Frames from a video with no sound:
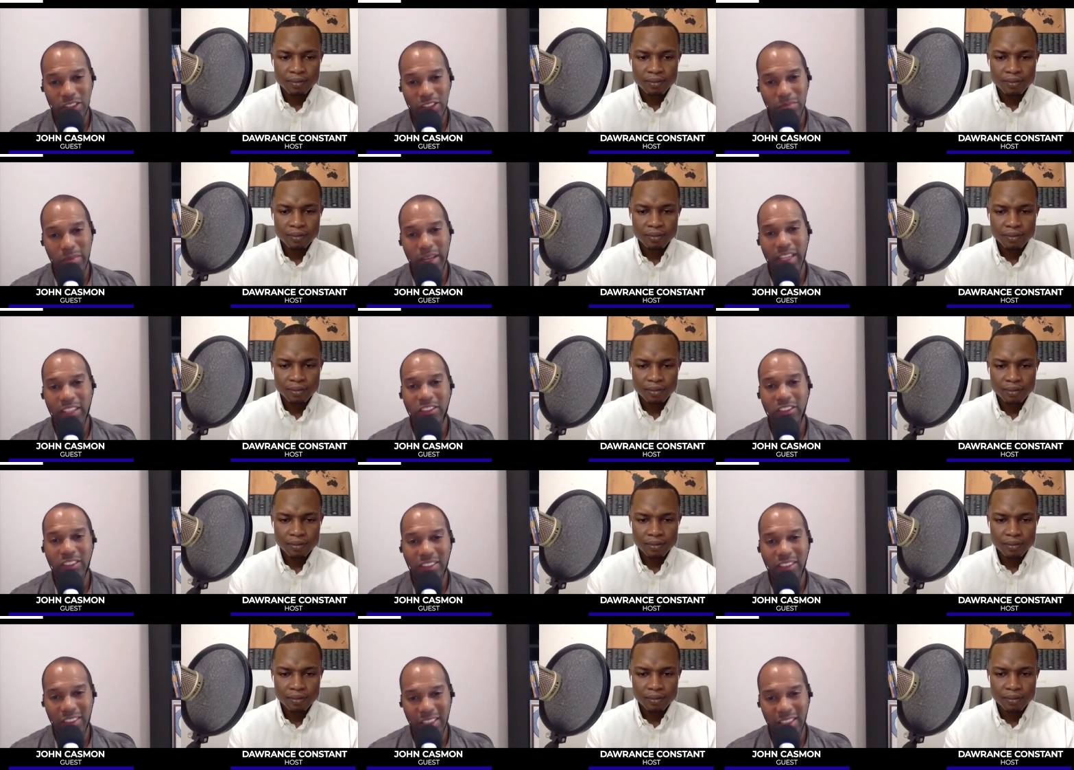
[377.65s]
Speaker 1: Manage
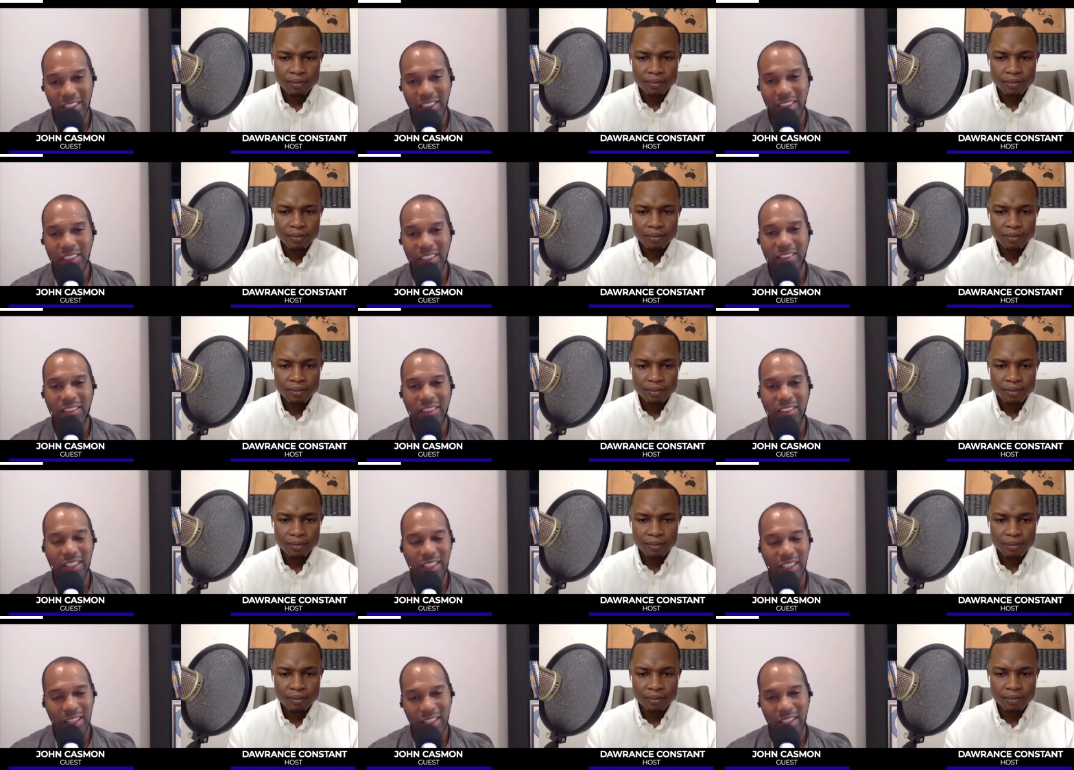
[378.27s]
the tenants,
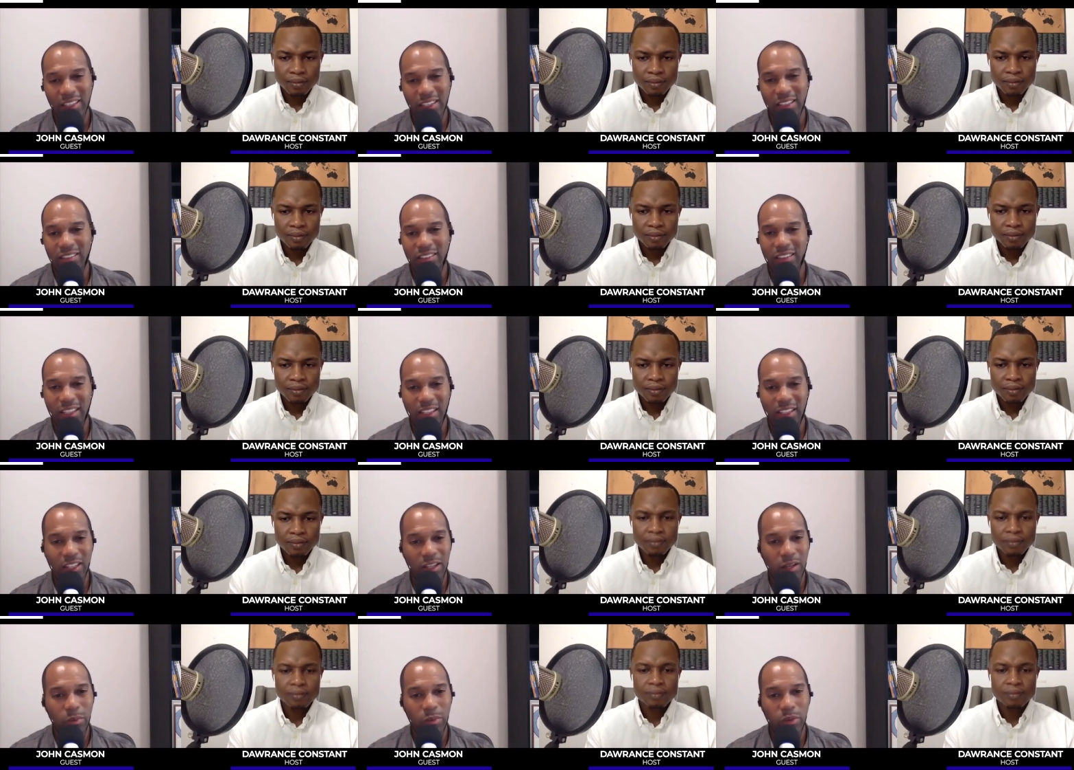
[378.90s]
the headaches
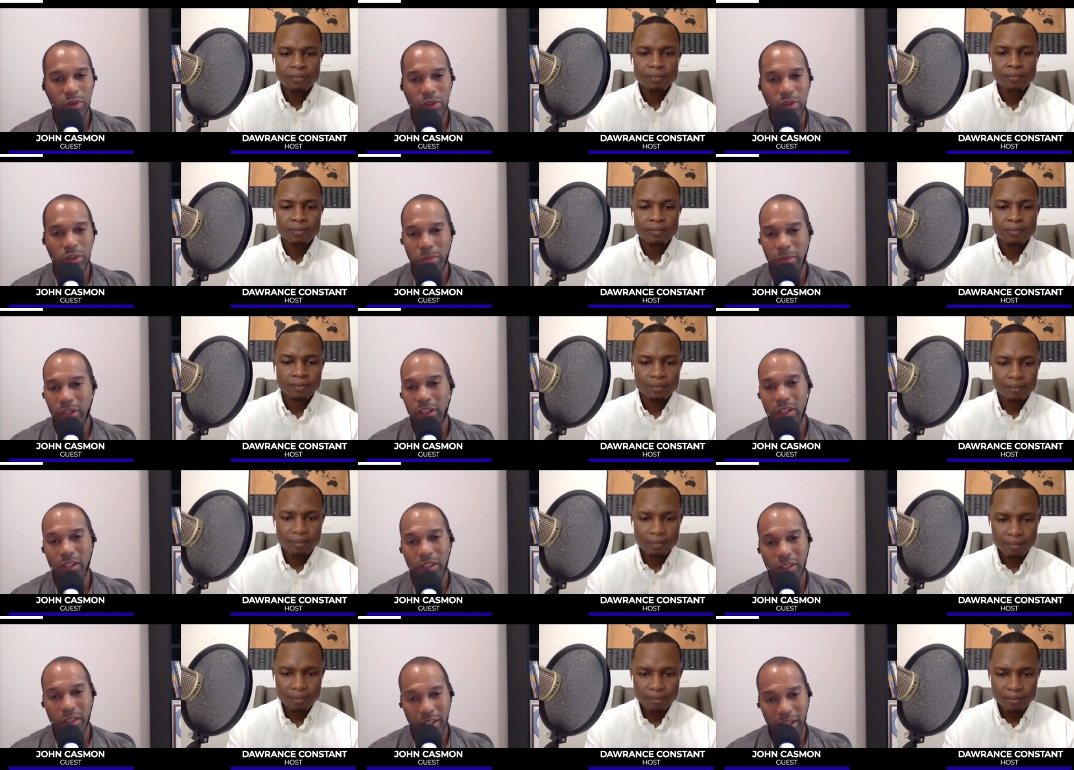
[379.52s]
that come with
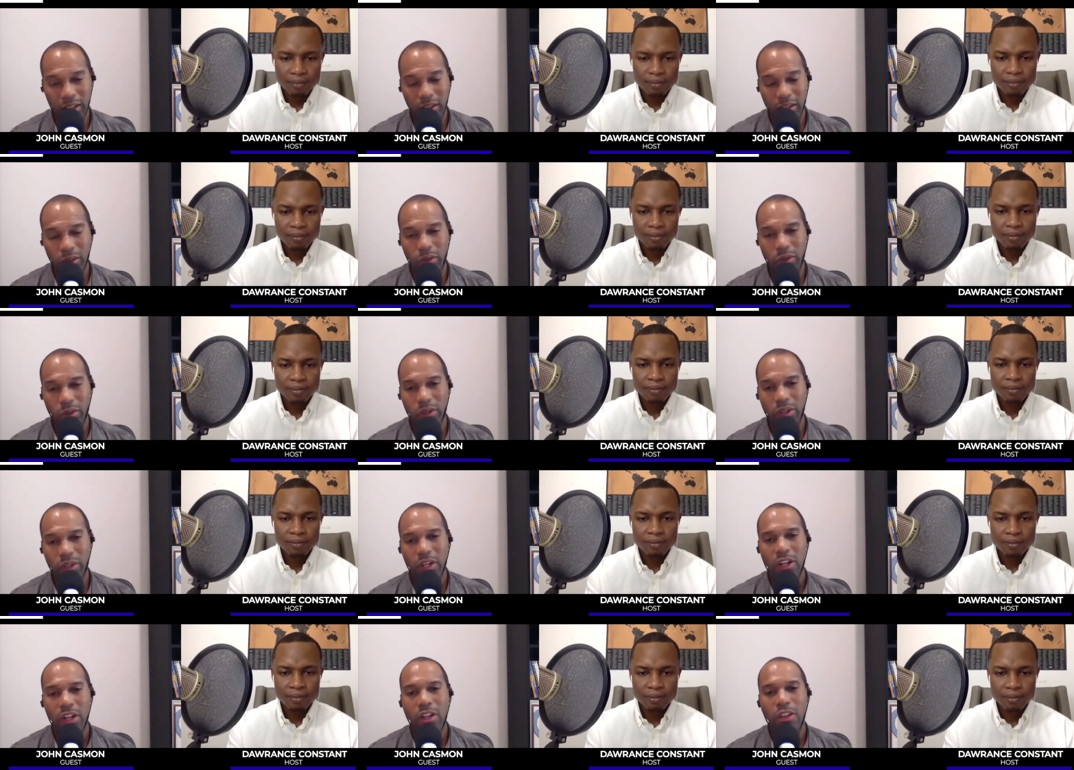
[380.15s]
being a landlord.
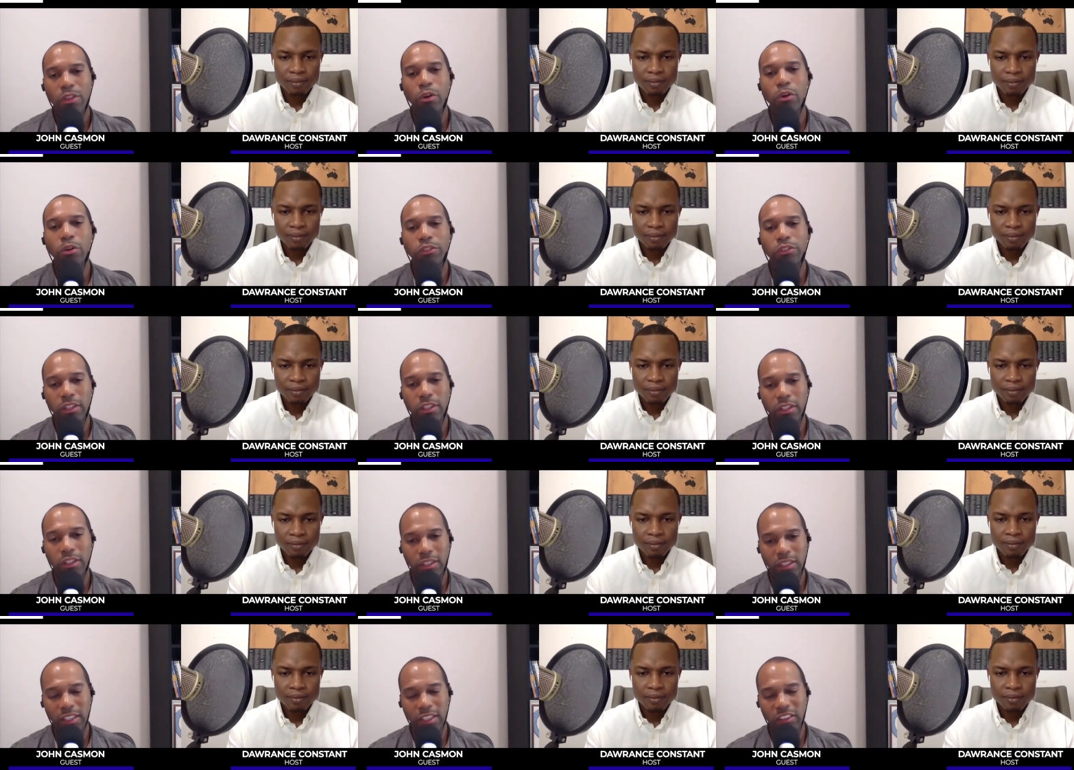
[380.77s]
Those are the
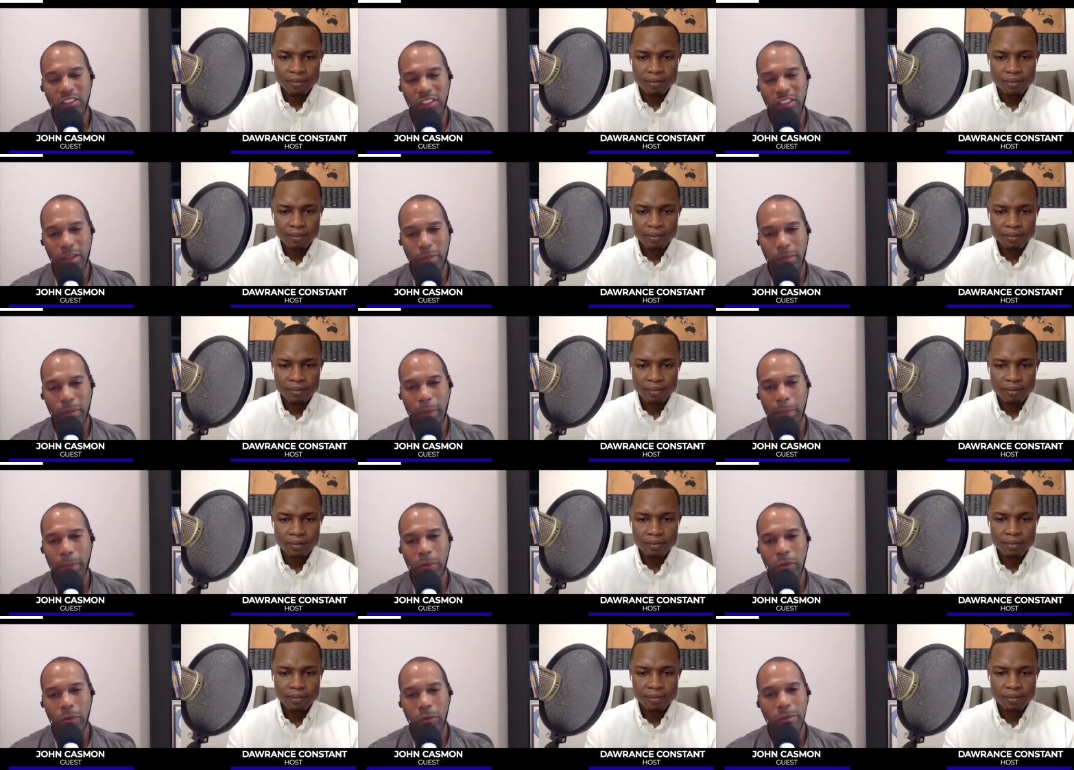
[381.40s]
things that
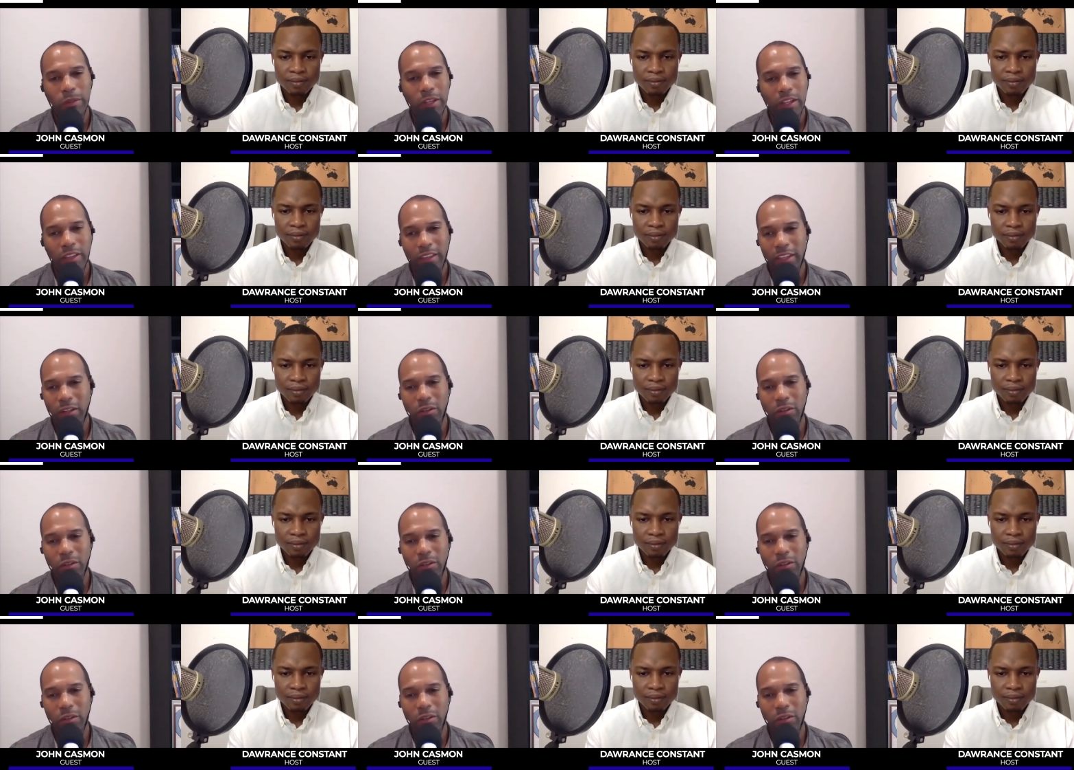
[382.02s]
people they